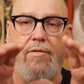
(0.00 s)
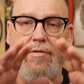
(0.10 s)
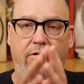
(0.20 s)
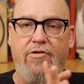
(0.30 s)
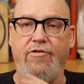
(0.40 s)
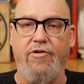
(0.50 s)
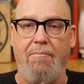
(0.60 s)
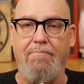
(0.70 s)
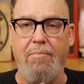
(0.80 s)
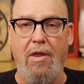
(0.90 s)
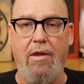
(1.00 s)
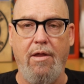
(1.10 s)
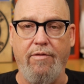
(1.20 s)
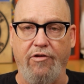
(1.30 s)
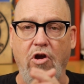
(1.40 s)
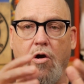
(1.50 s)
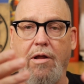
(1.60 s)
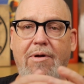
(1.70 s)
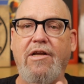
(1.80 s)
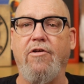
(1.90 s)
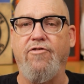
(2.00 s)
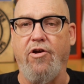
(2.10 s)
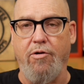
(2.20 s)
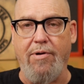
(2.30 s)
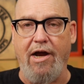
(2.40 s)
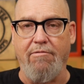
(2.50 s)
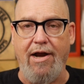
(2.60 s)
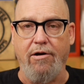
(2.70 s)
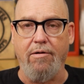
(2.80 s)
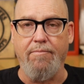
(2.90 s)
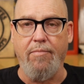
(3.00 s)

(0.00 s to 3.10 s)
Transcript: the system, that's already been considered by a rater.